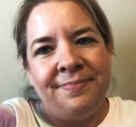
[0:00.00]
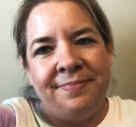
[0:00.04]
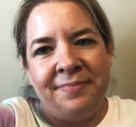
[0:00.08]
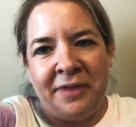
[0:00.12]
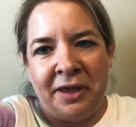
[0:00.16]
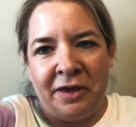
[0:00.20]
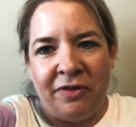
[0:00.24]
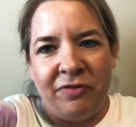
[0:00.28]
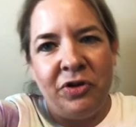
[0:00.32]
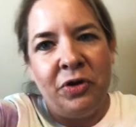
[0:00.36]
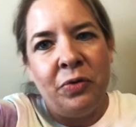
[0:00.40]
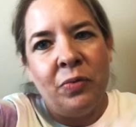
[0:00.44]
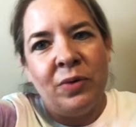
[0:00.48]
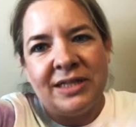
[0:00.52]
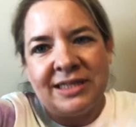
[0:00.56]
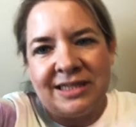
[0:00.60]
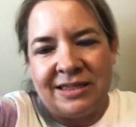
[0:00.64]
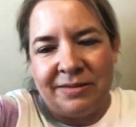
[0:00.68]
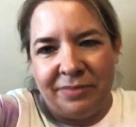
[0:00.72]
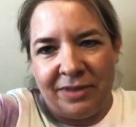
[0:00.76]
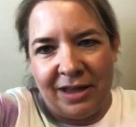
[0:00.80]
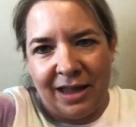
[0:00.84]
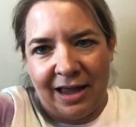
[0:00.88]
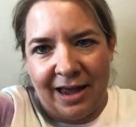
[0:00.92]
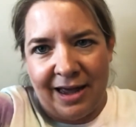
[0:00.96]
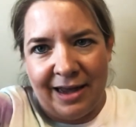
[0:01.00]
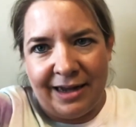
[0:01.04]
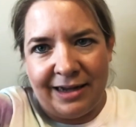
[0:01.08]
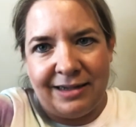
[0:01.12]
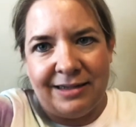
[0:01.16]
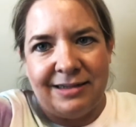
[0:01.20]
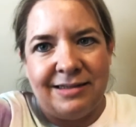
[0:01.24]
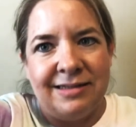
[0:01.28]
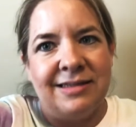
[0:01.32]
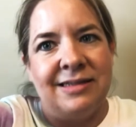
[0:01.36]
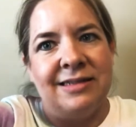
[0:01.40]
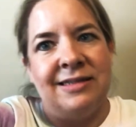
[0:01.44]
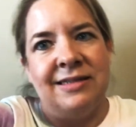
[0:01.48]
If you want some
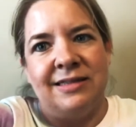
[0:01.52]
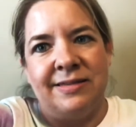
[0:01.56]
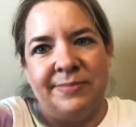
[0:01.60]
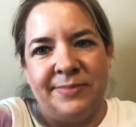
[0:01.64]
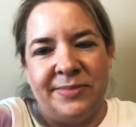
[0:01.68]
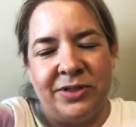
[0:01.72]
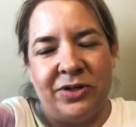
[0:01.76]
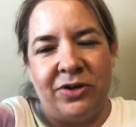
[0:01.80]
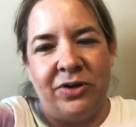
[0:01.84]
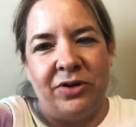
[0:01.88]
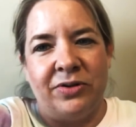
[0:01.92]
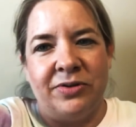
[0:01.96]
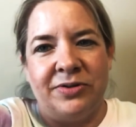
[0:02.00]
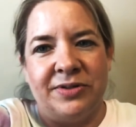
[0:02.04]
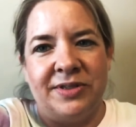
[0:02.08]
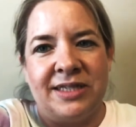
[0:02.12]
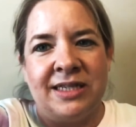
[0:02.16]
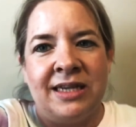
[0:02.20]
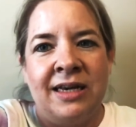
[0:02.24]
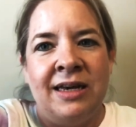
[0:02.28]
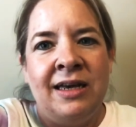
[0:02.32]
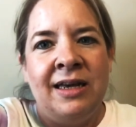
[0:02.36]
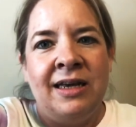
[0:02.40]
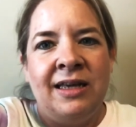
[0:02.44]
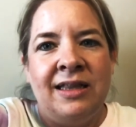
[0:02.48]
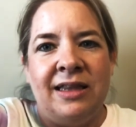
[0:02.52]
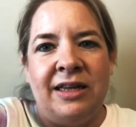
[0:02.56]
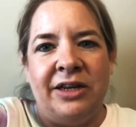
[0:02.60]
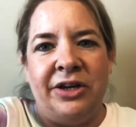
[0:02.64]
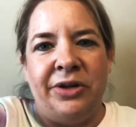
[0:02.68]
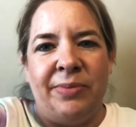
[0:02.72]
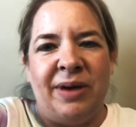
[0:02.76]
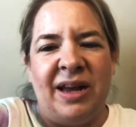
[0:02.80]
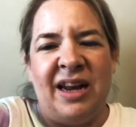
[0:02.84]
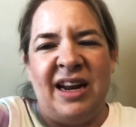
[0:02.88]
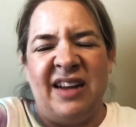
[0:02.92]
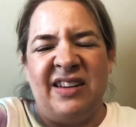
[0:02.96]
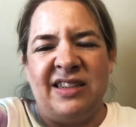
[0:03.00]
lines and some circles, then you
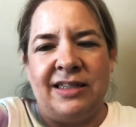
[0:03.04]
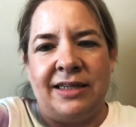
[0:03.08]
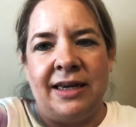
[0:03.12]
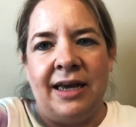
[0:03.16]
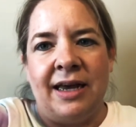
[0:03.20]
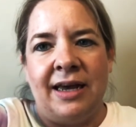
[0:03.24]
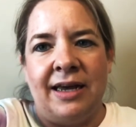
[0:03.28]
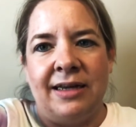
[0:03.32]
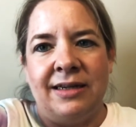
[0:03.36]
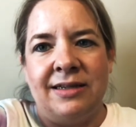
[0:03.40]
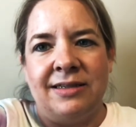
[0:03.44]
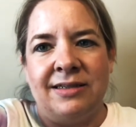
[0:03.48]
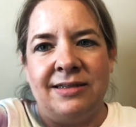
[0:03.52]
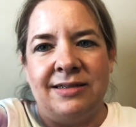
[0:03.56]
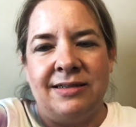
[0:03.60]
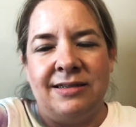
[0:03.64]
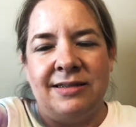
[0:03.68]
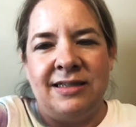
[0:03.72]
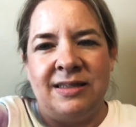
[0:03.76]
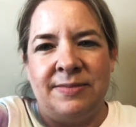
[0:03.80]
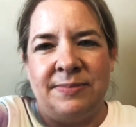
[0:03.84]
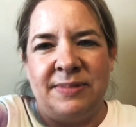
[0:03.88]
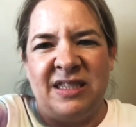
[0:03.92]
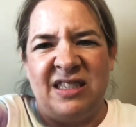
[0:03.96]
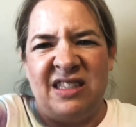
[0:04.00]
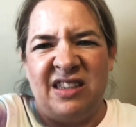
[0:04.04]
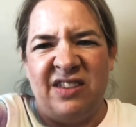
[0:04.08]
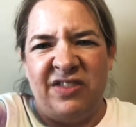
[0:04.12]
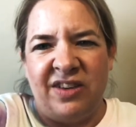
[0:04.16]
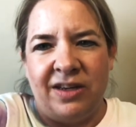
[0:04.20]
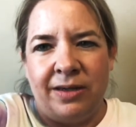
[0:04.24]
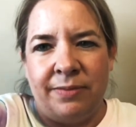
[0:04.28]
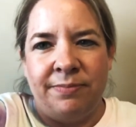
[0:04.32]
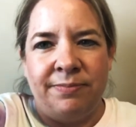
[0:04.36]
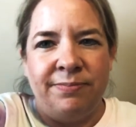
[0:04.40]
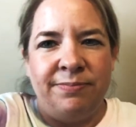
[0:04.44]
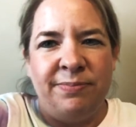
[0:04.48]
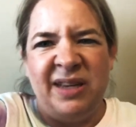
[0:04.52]
might have to cut
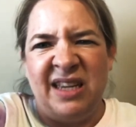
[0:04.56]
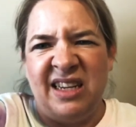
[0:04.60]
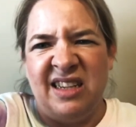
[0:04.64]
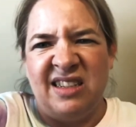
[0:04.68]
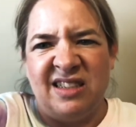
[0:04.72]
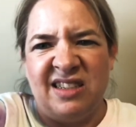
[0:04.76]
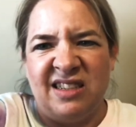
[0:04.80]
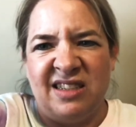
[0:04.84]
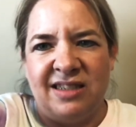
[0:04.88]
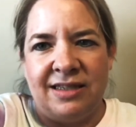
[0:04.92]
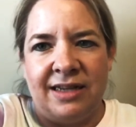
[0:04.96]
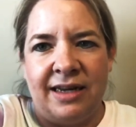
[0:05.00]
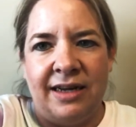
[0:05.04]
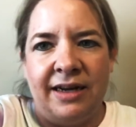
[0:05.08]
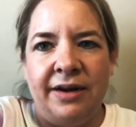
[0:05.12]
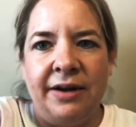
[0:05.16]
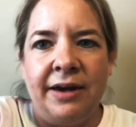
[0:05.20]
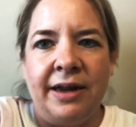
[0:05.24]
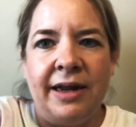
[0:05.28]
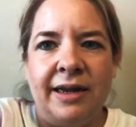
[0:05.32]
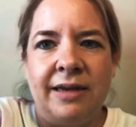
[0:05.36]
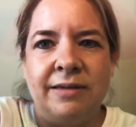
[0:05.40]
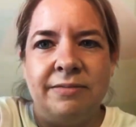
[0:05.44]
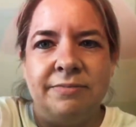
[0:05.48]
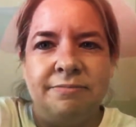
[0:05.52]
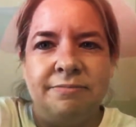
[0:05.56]
specific pieces that you need.